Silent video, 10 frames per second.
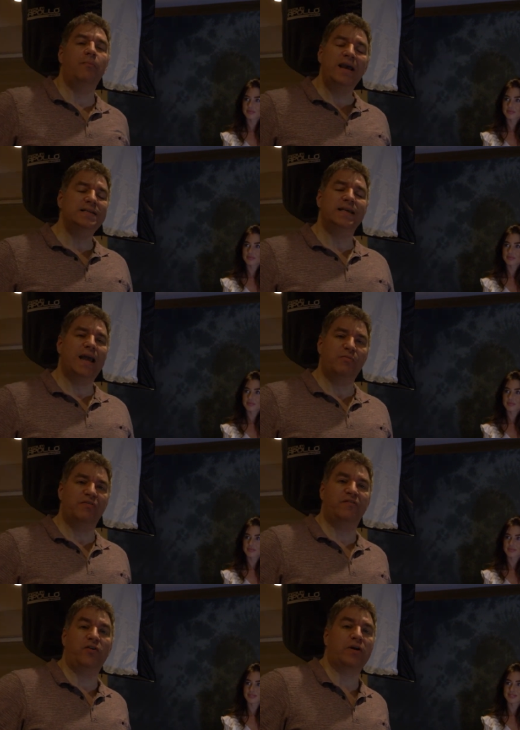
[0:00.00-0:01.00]
Amazing camera
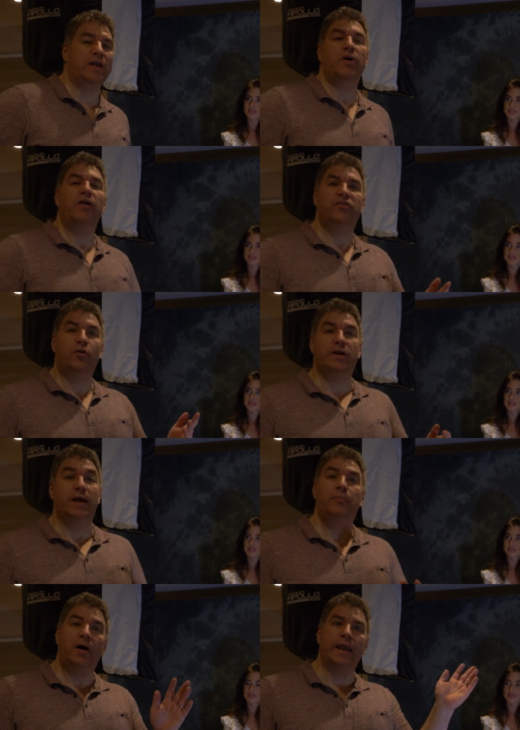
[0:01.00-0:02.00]
for vlogging, but I've sold
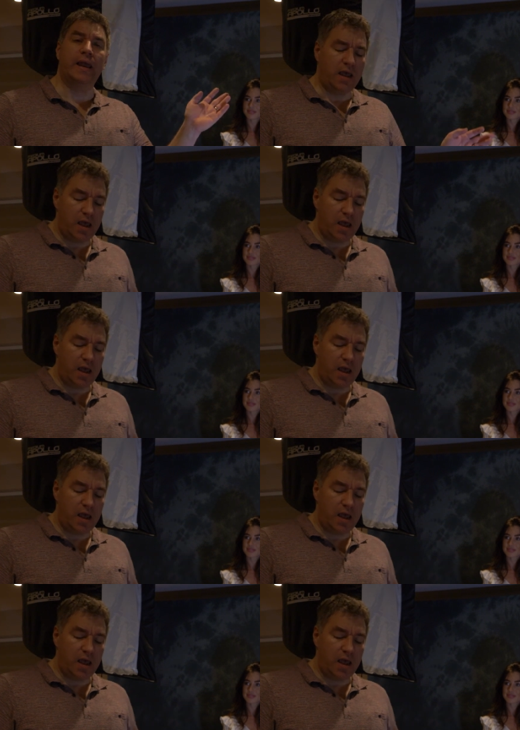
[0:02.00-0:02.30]
it. Bye.